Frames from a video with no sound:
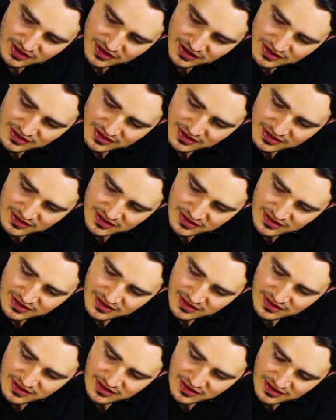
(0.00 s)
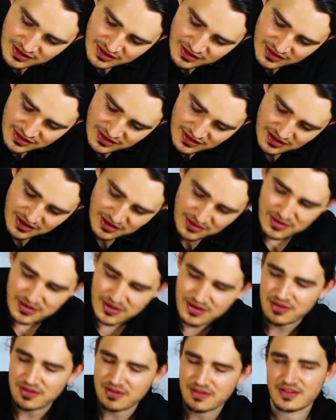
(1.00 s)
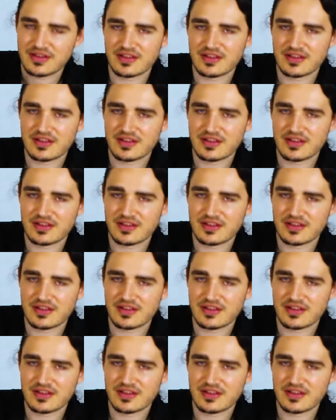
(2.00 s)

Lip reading: There we go.